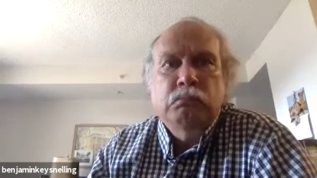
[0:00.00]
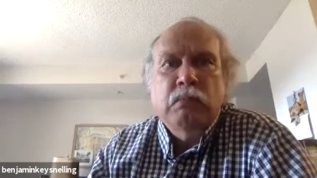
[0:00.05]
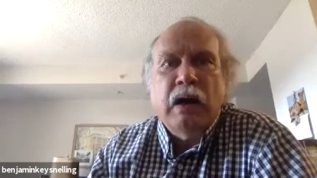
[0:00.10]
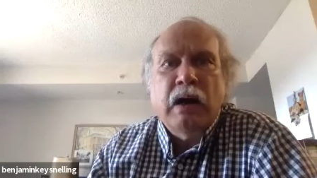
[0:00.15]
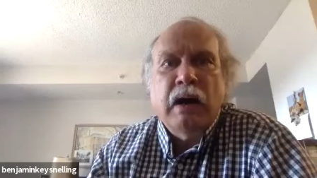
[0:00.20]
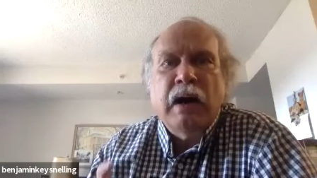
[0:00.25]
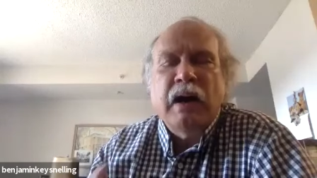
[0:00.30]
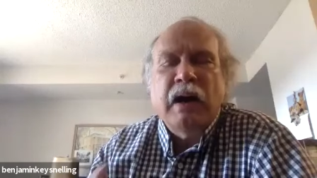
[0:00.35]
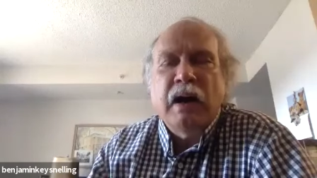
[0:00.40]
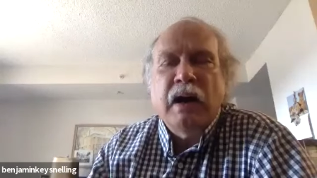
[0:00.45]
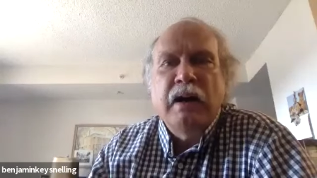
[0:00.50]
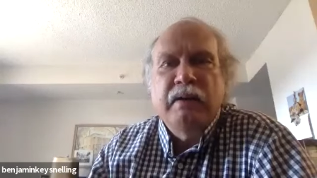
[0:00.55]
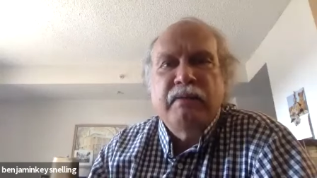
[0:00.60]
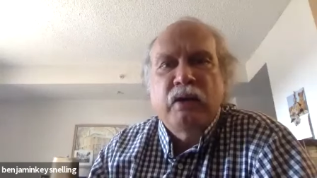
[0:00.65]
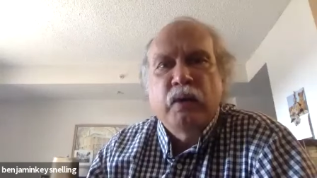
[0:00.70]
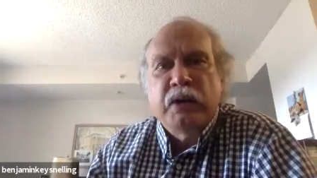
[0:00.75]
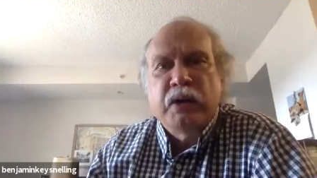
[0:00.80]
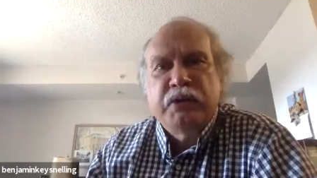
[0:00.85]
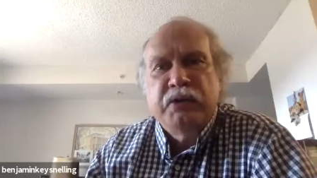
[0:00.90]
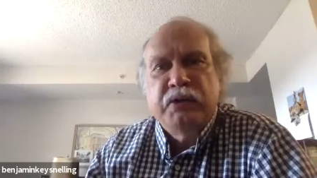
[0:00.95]
I, I have a
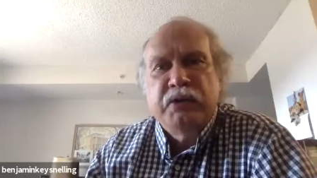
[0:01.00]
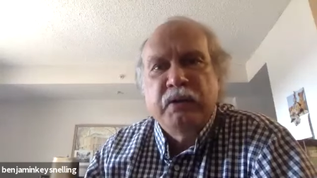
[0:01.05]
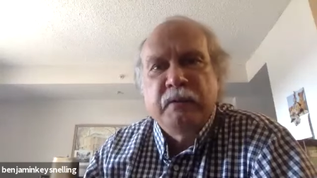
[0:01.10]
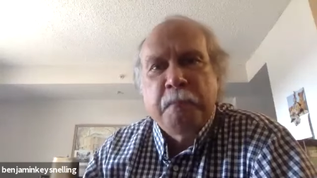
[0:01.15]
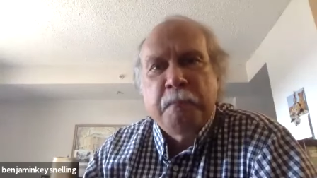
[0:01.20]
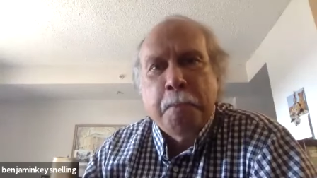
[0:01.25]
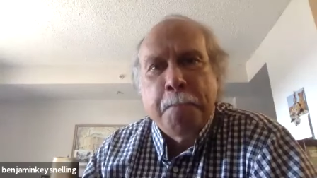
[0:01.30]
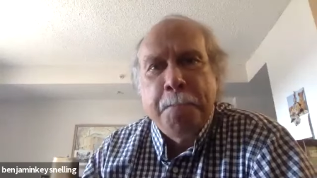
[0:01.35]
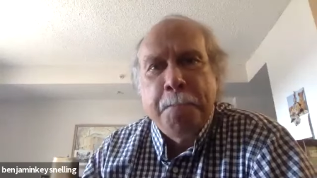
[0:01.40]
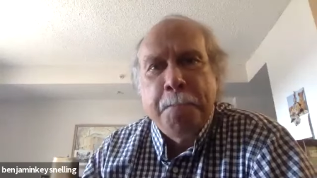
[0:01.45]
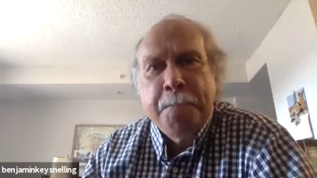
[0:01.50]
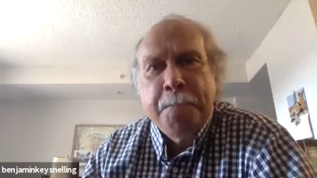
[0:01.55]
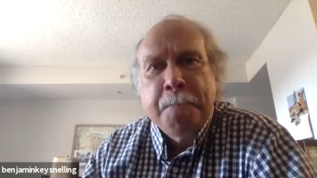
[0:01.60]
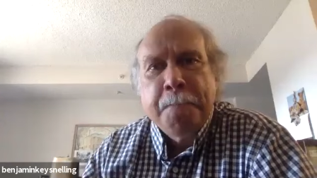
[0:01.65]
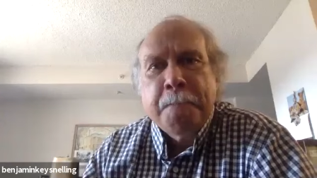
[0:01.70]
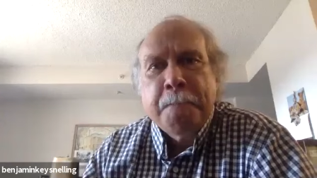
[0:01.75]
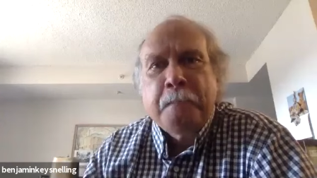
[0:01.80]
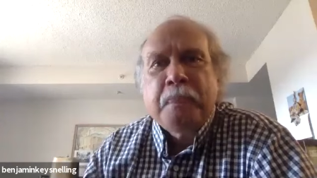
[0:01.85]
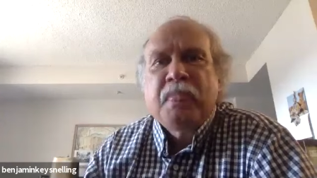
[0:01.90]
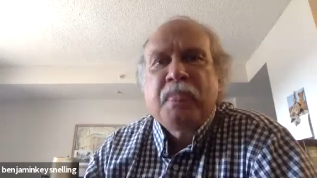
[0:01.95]
question.
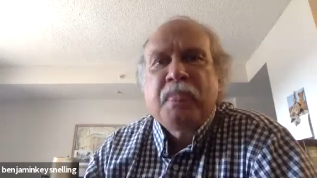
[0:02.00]
Sure.